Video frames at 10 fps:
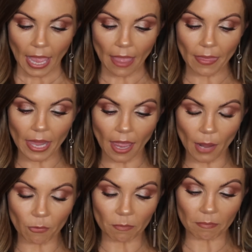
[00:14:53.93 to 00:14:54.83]
and then
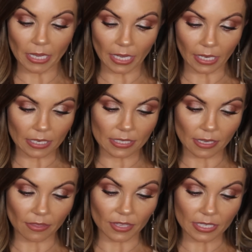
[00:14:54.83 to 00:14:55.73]
I will mix
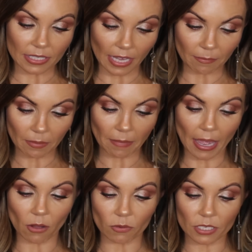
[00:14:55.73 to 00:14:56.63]
the same
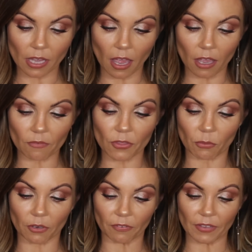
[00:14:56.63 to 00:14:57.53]
amount of the
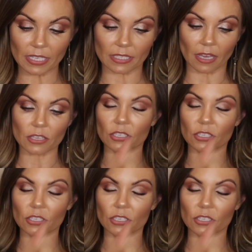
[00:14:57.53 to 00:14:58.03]
Refissa.